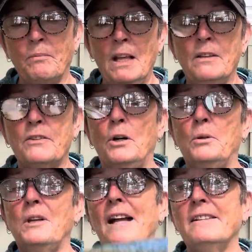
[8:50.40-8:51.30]
So
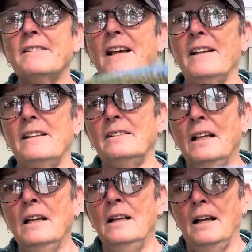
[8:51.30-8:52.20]
nice and
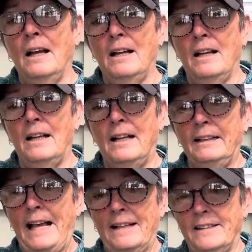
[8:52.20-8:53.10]

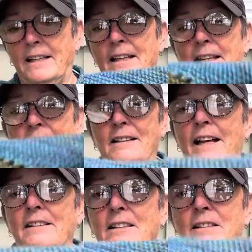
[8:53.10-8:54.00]
elasticy,
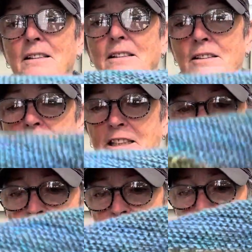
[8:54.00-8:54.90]
like
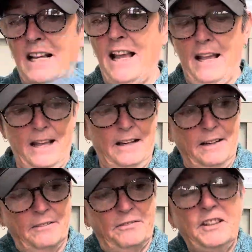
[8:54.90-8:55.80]
stretchy, and
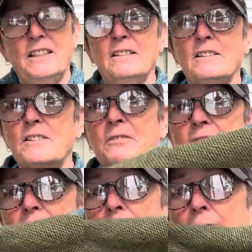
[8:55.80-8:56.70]
feels
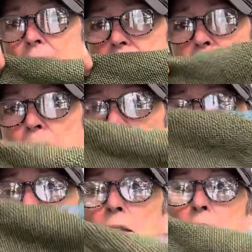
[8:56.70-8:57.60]
really nice. So
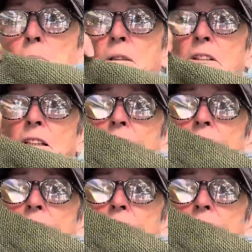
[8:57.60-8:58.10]
it'll be really